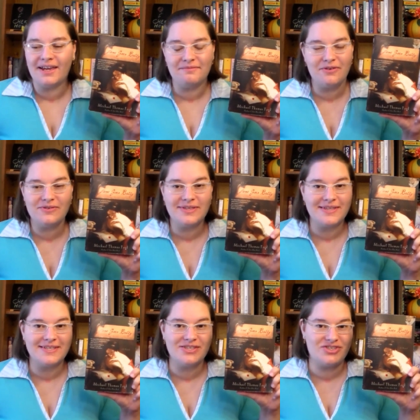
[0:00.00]
And most
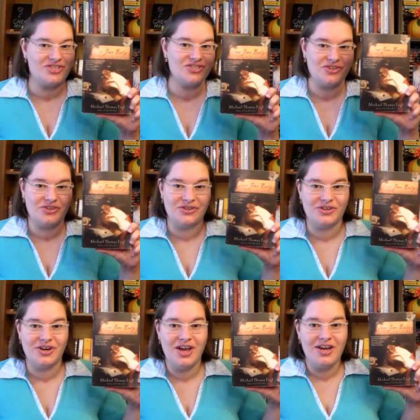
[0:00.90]
of this is just
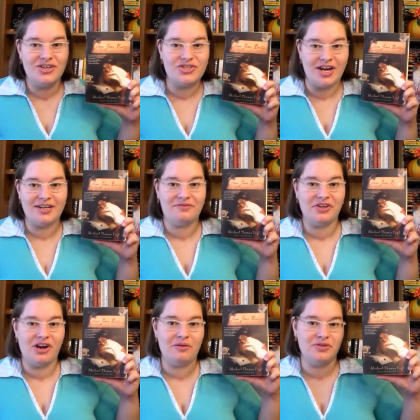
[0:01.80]
her trying to
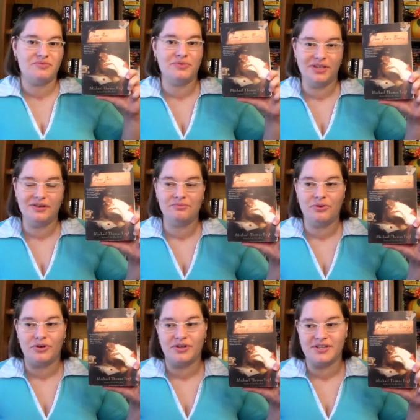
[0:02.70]
figure out what's really
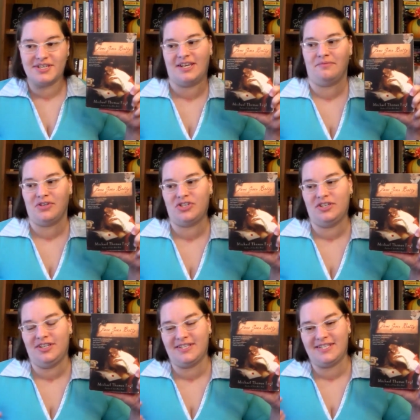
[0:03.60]
important and what
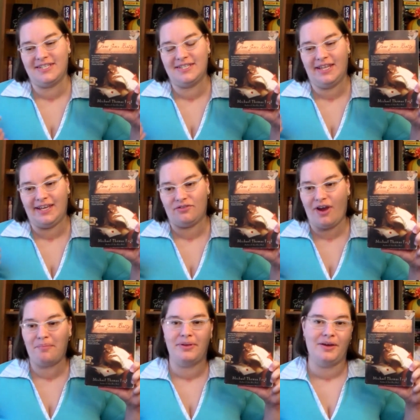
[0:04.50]
she needs, like,
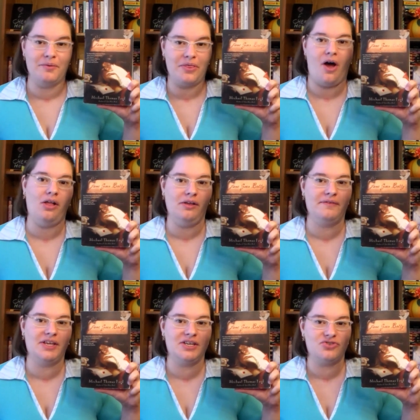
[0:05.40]
grappling with all
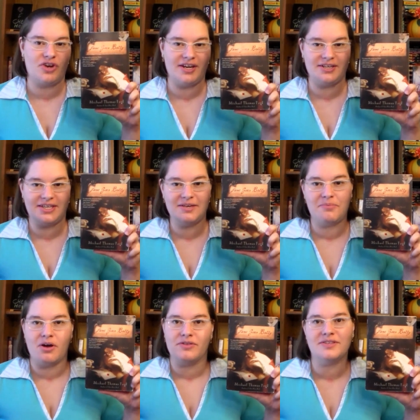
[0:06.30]
of it and trying to
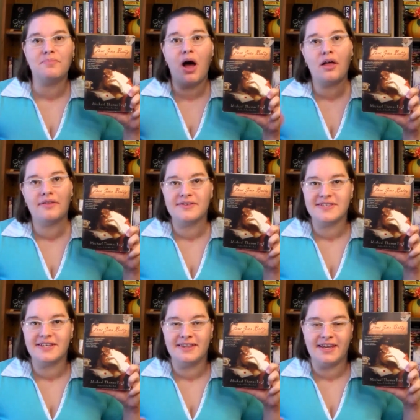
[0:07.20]
keep all these
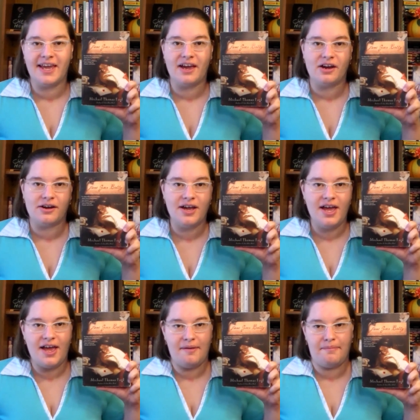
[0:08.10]
balls in the air
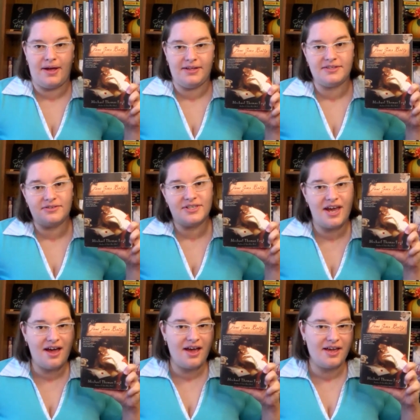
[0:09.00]
and balance her
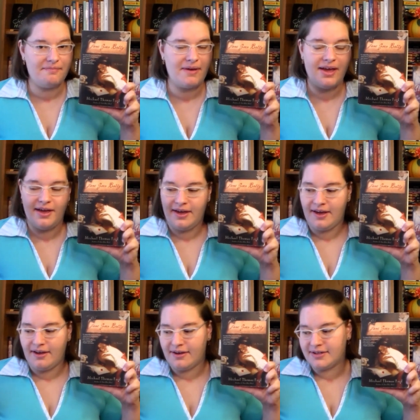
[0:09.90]
time
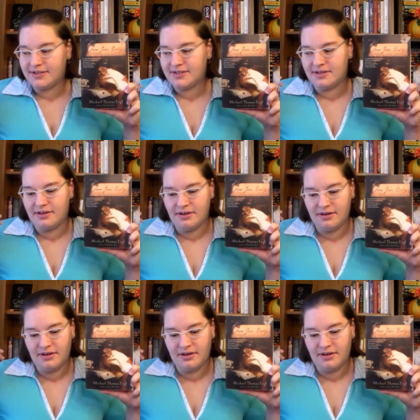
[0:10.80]
and